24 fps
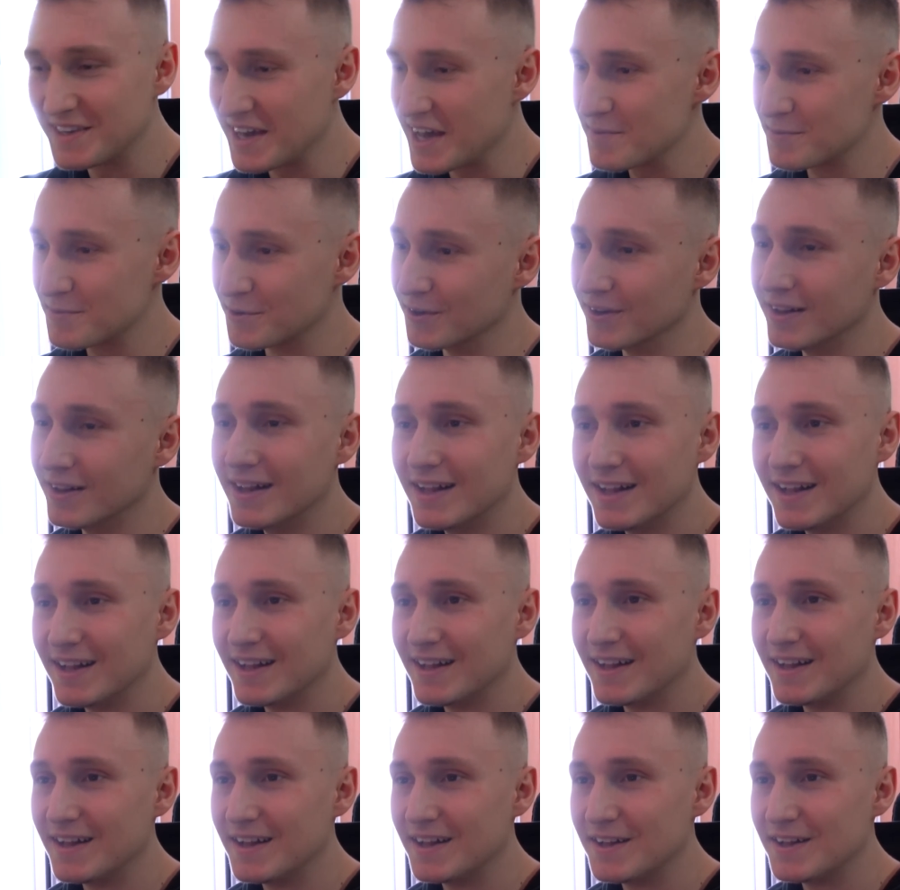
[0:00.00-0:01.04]
cable,
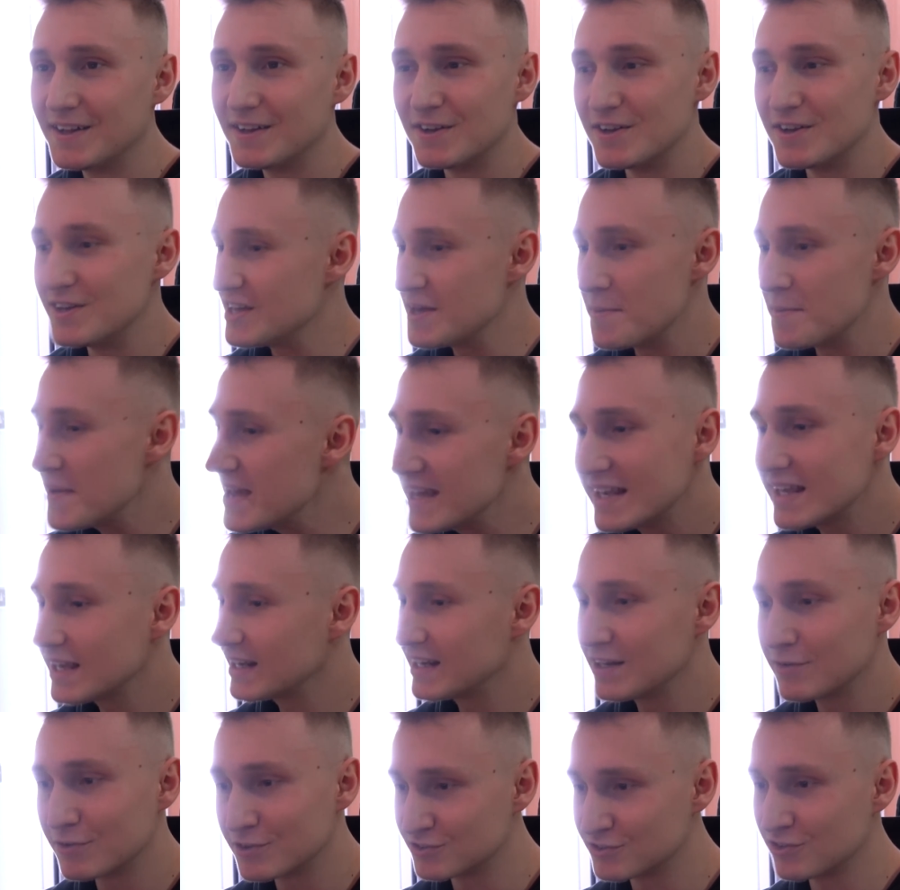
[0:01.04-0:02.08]

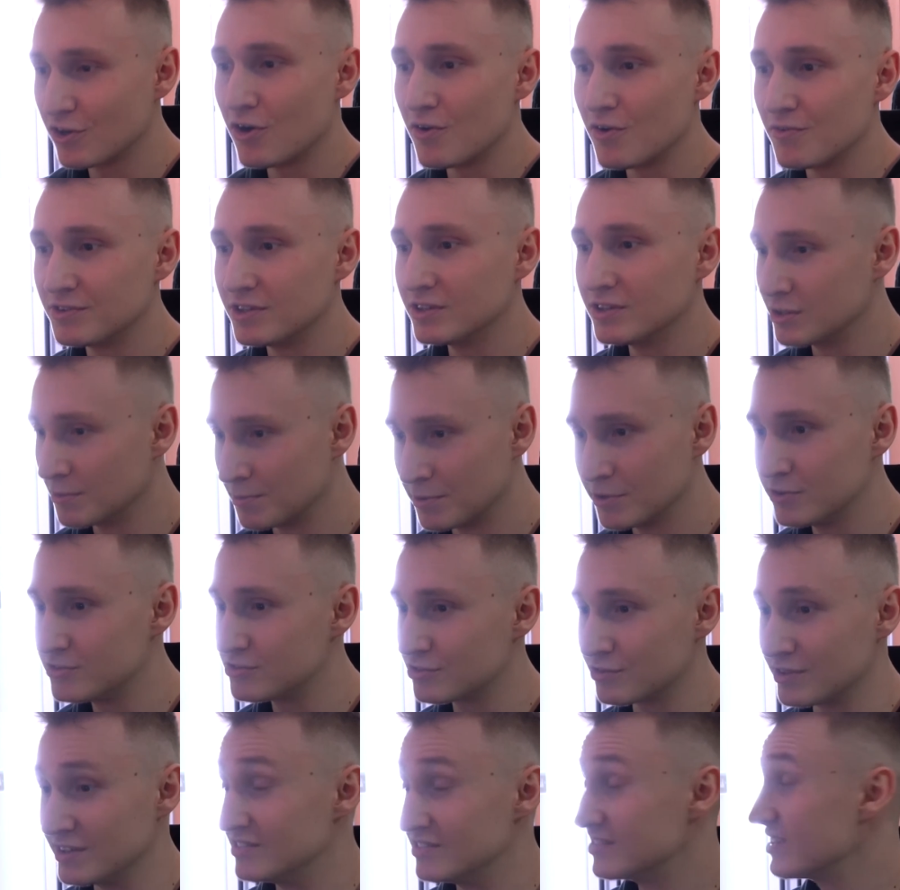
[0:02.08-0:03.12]
immediately resolved the blue
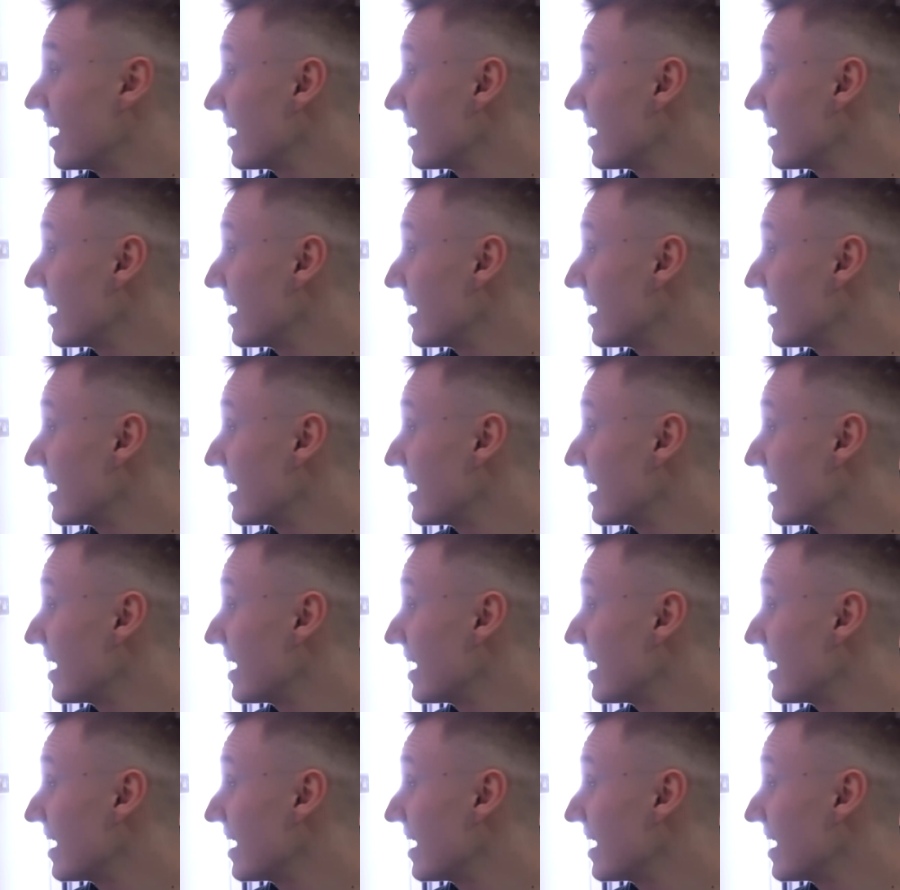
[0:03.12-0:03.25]
screens.